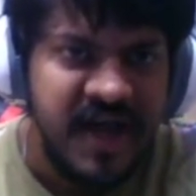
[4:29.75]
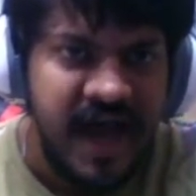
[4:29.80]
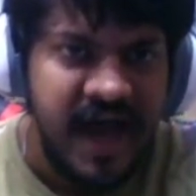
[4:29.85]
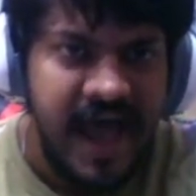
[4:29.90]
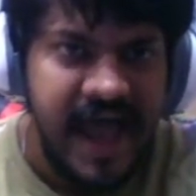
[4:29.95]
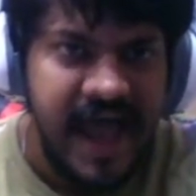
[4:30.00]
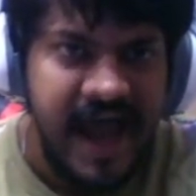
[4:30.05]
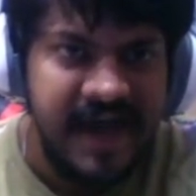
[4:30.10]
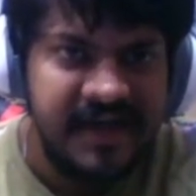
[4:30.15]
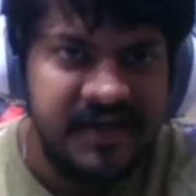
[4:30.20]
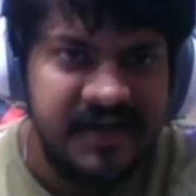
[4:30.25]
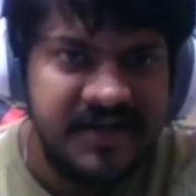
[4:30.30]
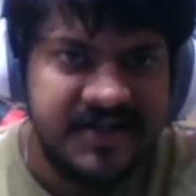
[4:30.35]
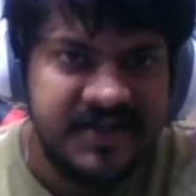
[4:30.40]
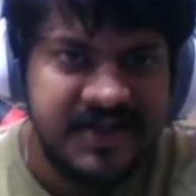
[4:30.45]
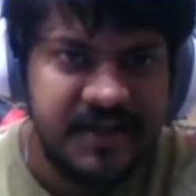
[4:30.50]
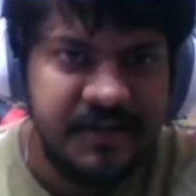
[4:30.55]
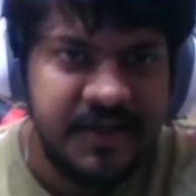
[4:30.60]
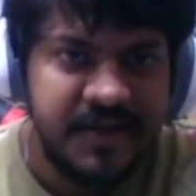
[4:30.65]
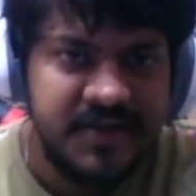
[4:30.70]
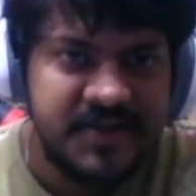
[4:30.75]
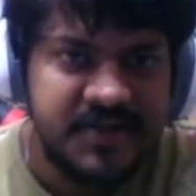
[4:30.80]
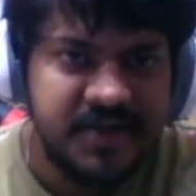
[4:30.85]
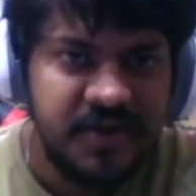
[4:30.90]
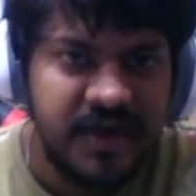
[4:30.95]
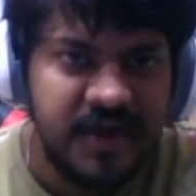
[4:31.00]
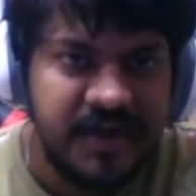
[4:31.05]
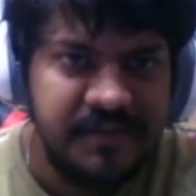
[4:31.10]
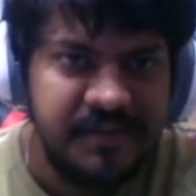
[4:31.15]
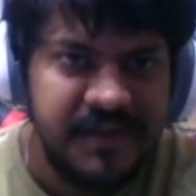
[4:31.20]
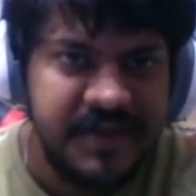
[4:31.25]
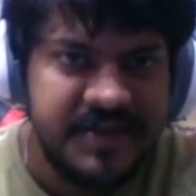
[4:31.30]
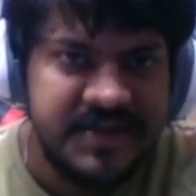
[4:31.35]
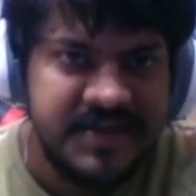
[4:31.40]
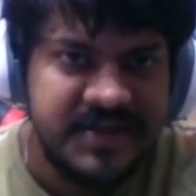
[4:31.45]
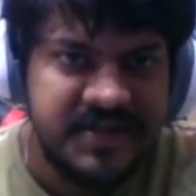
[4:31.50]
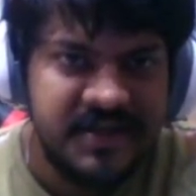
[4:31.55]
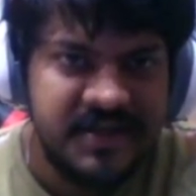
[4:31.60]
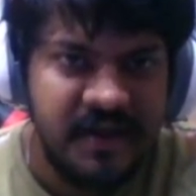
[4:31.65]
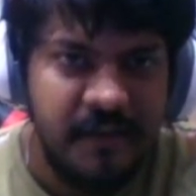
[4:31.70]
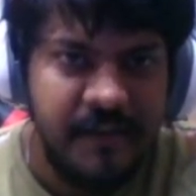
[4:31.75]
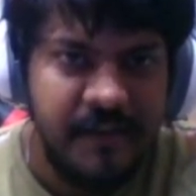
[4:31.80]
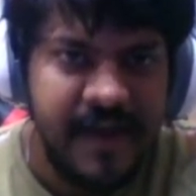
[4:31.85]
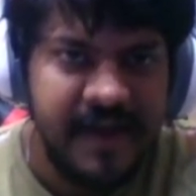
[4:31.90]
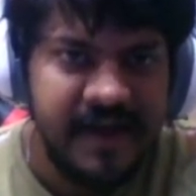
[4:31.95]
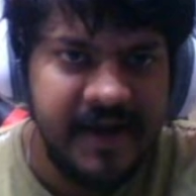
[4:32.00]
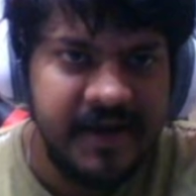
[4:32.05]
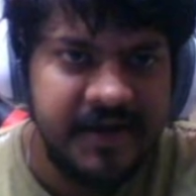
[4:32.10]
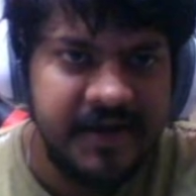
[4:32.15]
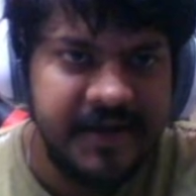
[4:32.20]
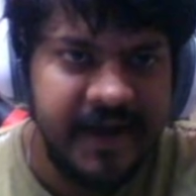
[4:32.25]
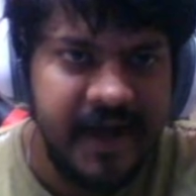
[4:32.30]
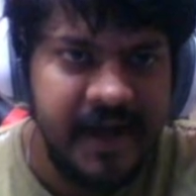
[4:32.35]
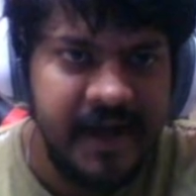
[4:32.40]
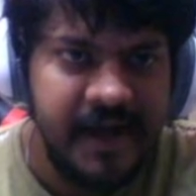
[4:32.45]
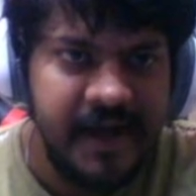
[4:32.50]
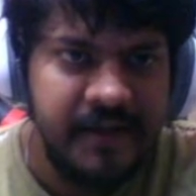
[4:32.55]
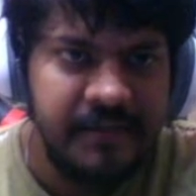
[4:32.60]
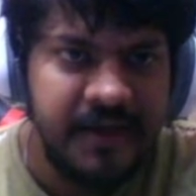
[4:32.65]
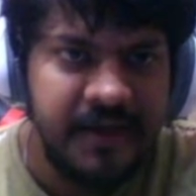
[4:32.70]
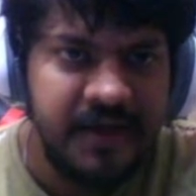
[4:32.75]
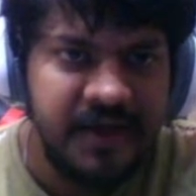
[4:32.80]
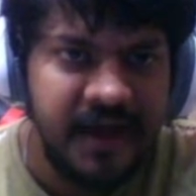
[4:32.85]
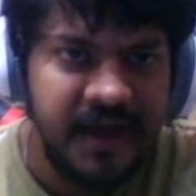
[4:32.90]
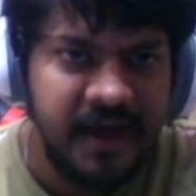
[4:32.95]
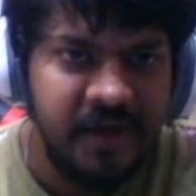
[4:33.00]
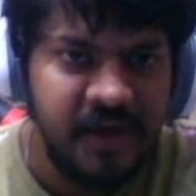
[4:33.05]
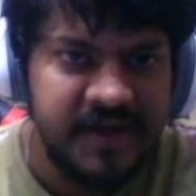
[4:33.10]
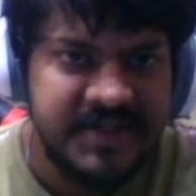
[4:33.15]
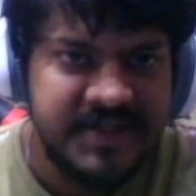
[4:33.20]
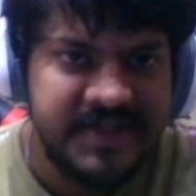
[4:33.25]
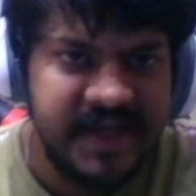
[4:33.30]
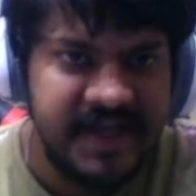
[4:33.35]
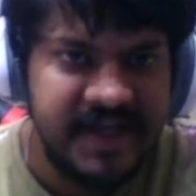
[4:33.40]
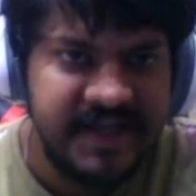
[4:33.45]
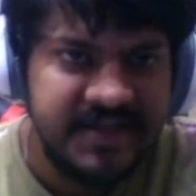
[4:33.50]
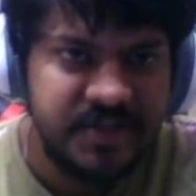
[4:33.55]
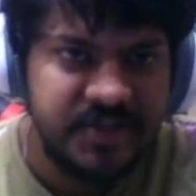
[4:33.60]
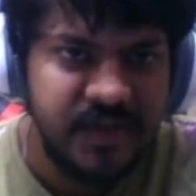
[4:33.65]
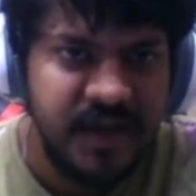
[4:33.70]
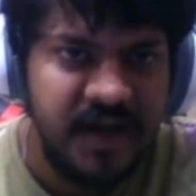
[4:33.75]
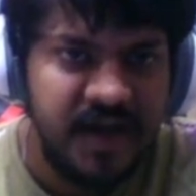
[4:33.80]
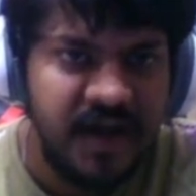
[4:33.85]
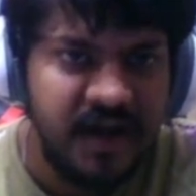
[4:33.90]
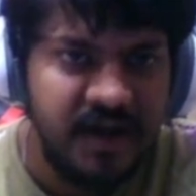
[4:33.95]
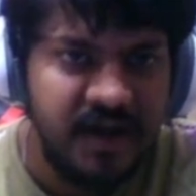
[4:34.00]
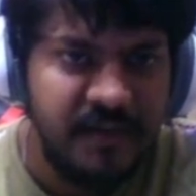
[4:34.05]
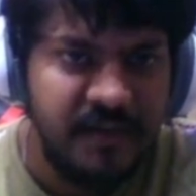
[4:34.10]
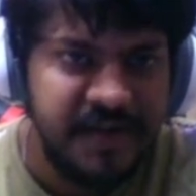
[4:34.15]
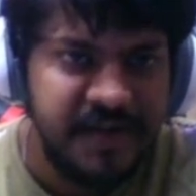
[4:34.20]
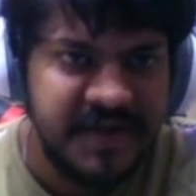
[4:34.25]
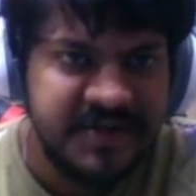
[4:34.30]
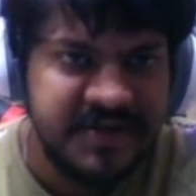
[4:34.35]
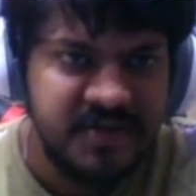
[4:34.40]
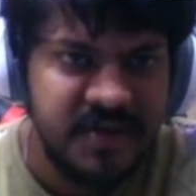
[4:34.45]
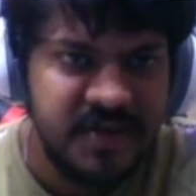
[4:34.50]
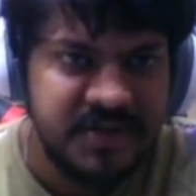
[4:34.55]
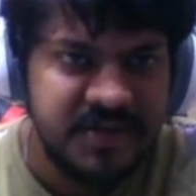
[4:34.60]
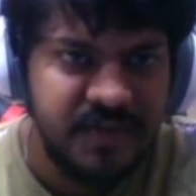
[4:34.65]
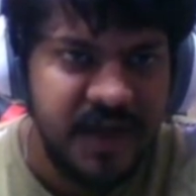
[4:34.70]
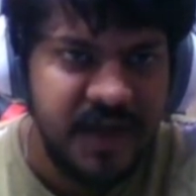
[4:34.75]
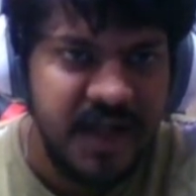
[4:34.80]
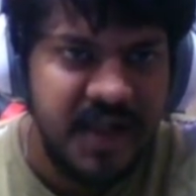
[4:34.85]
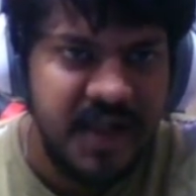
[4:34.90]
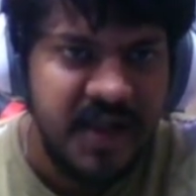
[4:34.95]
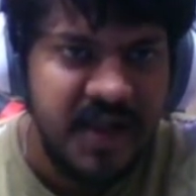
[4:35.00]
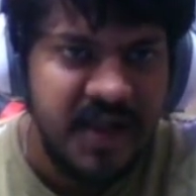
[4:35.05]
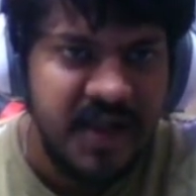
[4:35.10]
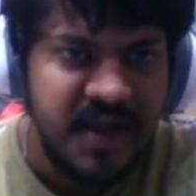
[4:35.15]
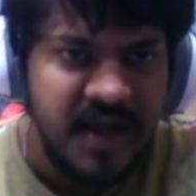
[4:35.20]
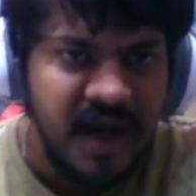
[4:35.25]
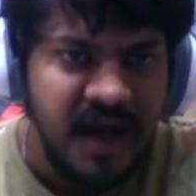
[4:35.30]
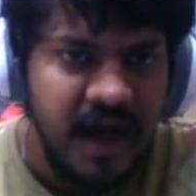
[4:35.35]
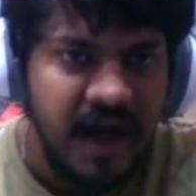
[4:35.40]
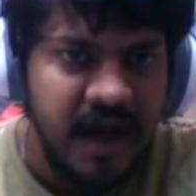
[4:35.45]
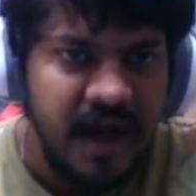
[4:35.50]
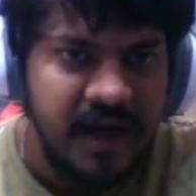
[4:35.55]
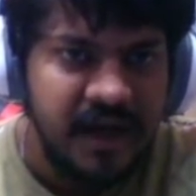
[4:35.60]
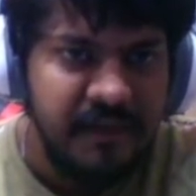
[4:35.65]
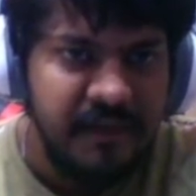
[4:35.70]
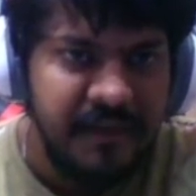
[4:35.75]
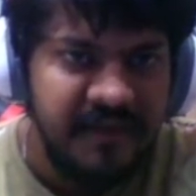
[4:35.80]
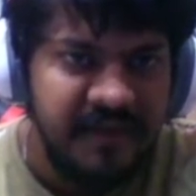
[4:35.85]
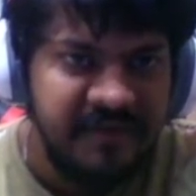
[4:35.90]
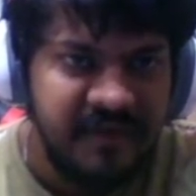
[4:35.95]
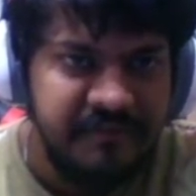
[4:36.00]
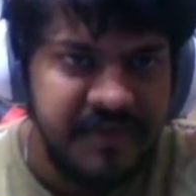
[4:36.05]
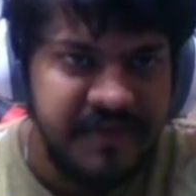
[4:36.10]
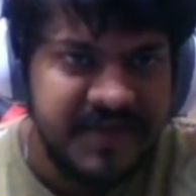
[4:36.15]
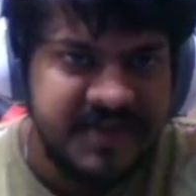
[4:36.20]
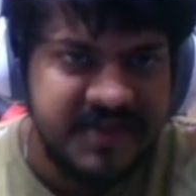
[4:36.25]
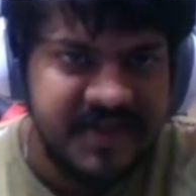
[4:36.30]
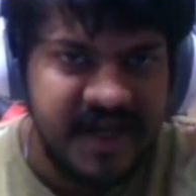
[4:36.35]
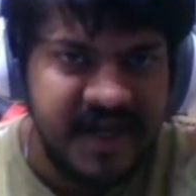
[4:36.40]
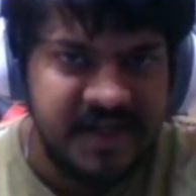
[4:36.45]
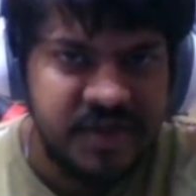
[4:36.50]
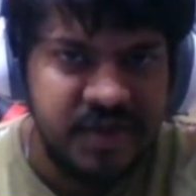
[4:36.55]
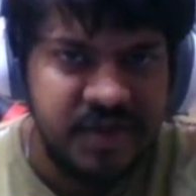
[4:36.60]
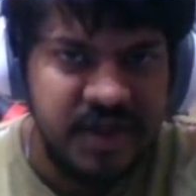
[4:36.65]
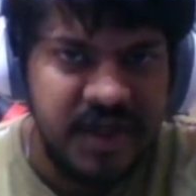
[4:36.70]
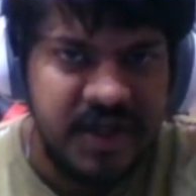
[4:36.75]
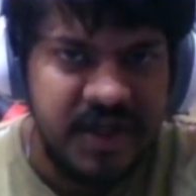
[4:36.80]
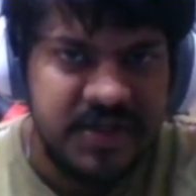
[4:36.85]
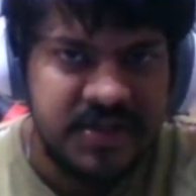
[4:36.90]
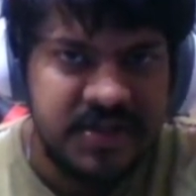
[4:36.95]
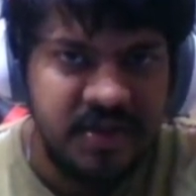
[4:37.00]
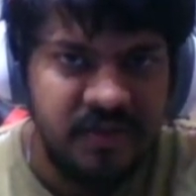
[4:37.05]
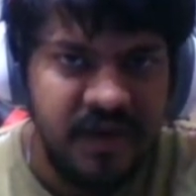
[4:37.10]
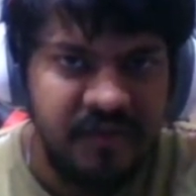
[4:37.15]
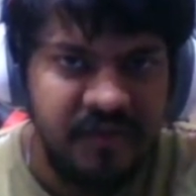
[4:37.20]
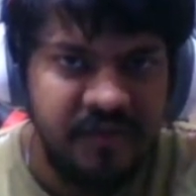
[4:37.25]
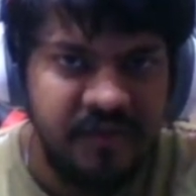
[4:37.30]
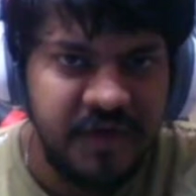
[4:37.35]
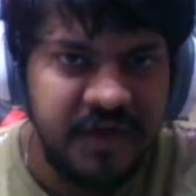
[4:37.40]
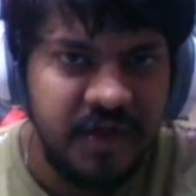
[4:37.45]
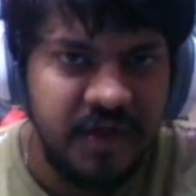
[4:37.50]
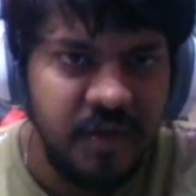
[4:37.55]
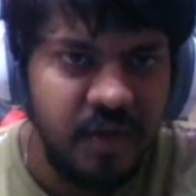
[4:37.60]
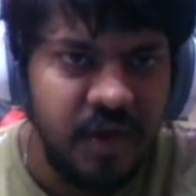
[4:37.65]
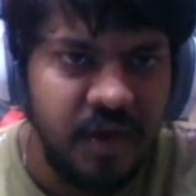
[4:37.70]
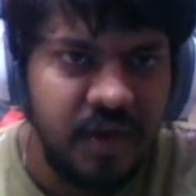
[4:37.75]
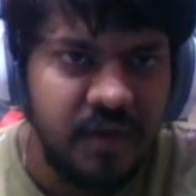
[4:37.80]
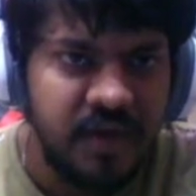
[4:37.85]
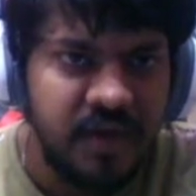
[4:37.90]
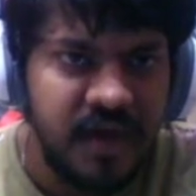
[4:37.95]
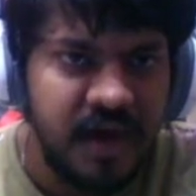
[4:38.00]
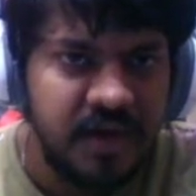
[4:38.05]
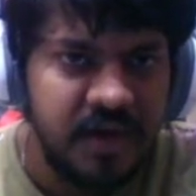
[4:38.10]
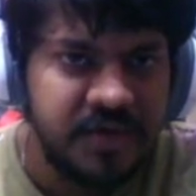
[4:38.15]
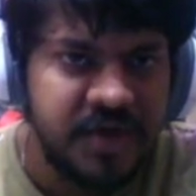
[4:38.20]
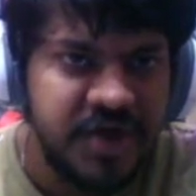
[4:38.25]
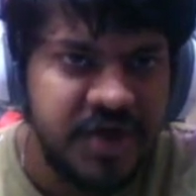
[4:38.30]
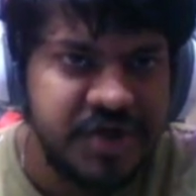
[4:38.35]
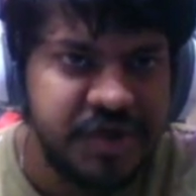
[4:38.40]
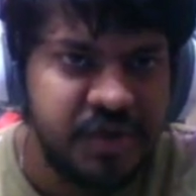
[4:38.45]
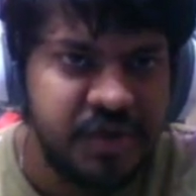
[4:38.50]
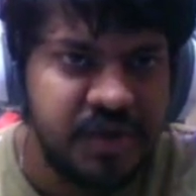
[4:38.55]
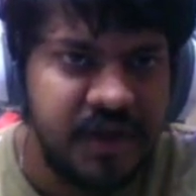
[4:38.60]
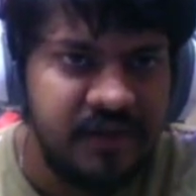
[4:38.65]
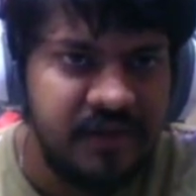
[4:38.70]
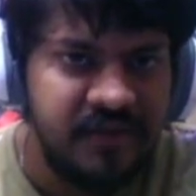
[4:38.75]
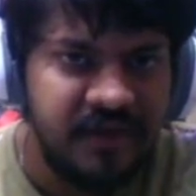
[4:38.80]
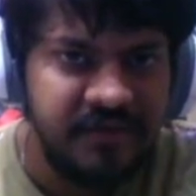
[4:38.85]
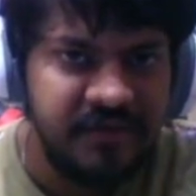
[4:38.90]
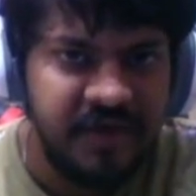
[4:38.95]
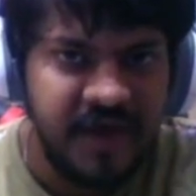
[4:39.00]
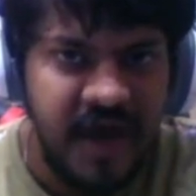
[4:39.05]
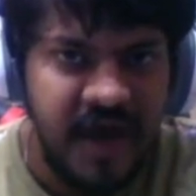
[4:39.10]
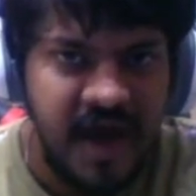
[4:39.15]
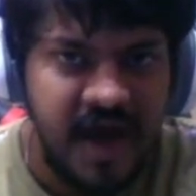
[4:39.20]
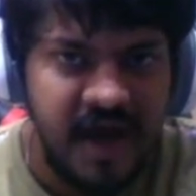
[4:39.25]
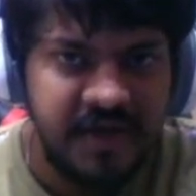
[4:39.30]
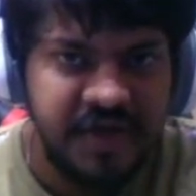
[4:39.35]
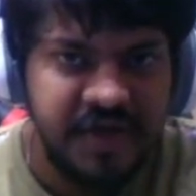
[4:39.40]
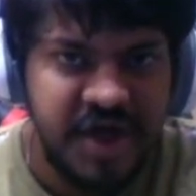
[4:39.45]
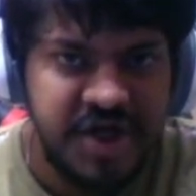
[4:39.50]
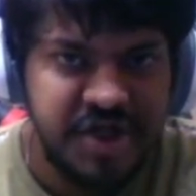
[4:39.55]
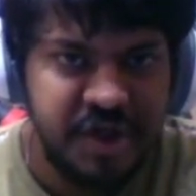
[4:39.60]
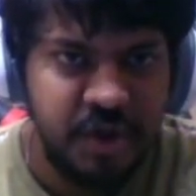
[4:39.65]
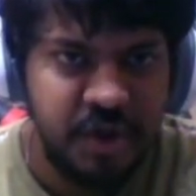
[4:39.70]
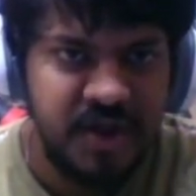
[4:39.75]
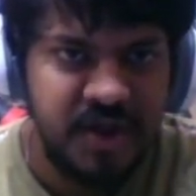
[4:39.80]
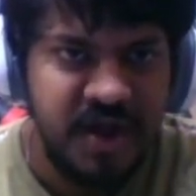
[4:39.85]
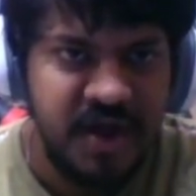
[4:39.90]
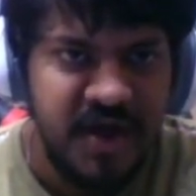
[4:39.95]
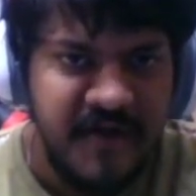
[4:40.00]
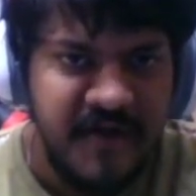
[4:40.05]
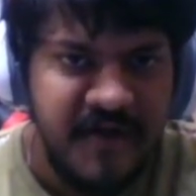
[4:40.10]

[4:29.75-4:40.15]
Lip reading: I had it disabled, so let me just make it enabled. A noise gate as well, a compressor as well, a couple of compressors actually. So one for the lower threshold and one for the higher threshold.